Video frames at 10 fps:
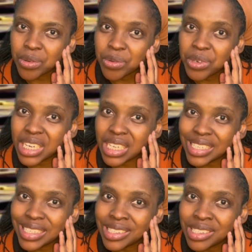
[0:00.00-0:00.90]
Re
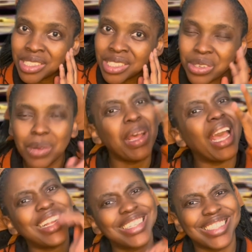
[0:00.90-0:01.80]

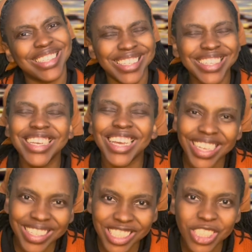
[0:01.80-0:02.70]
repent.
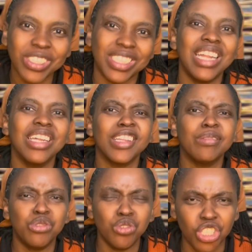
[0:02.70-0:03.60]
Yes, he was telling them
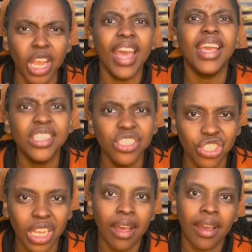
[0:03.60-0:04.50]
to
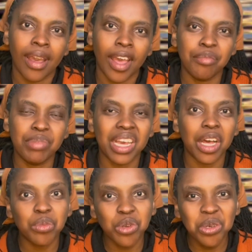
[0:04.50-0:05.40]
change and
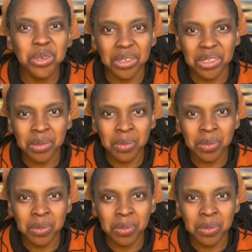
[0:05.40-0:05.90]
become good.